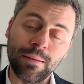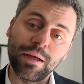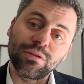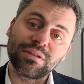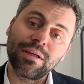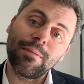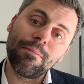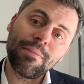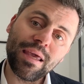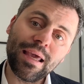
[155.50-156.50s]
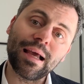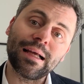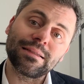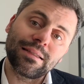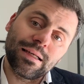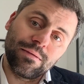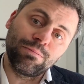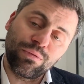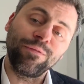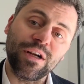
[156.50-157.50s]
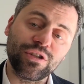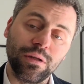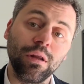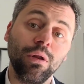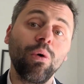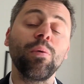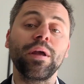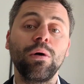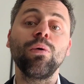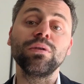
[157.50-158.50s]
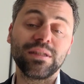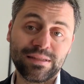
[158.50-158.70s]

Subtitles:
Because me as a professional knowing all this